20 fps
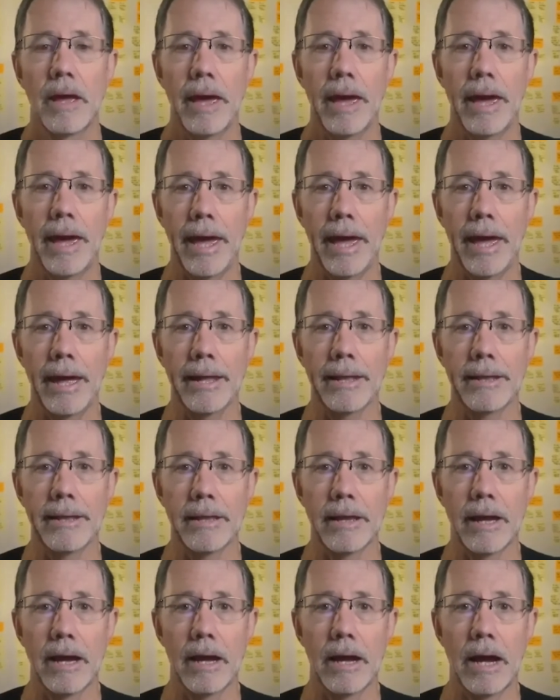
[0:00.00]

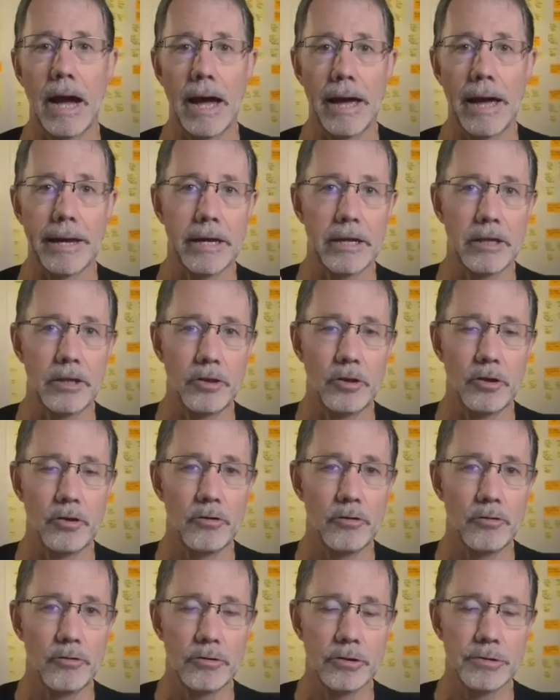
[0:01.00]
and I can
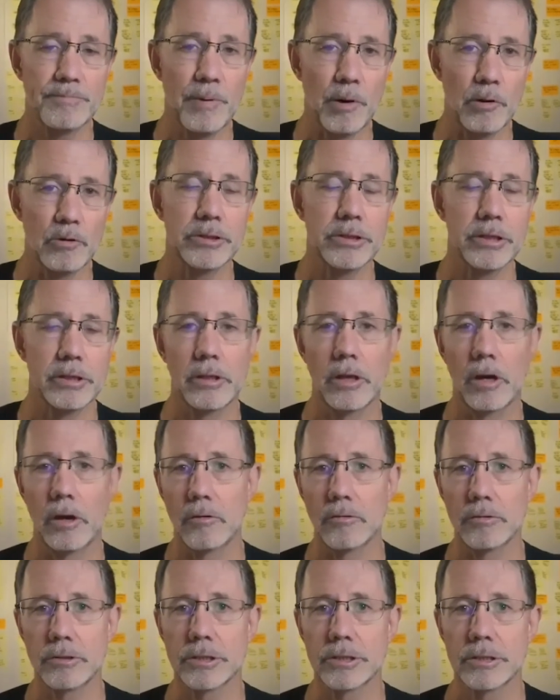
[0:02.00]
use Post-it
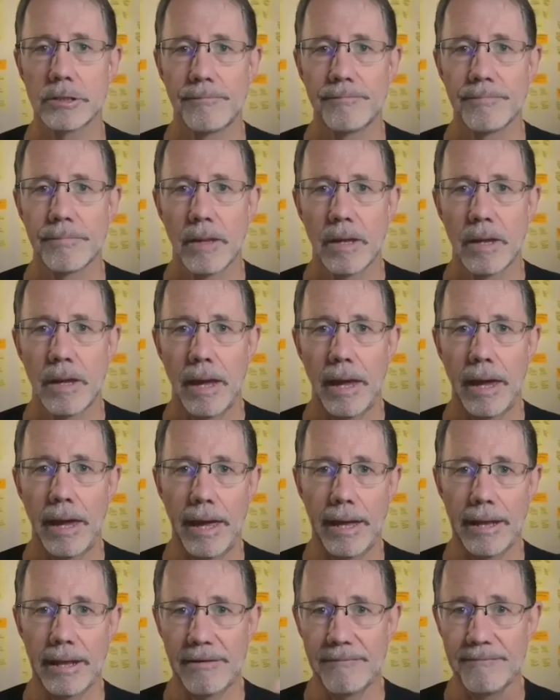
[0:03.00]
notes,
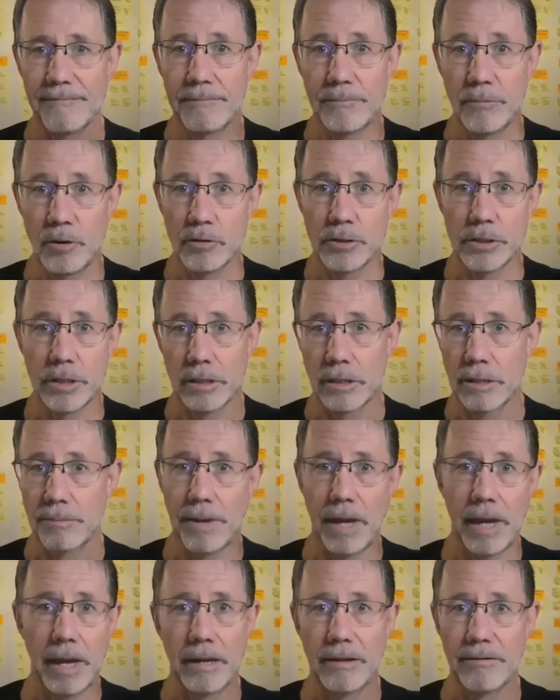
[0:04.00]
and I'm using the
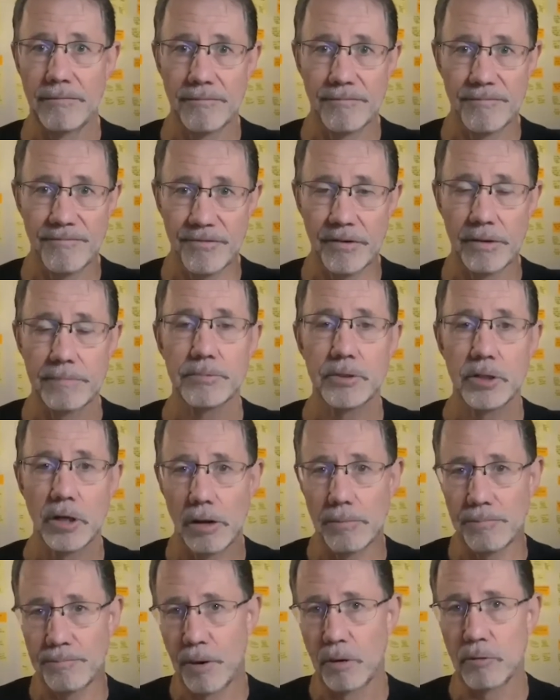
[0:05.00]
main flip
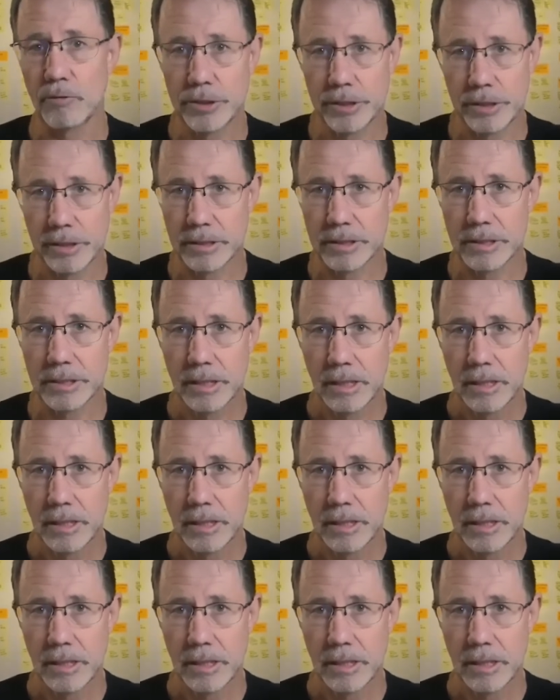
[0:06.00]
chart Post-its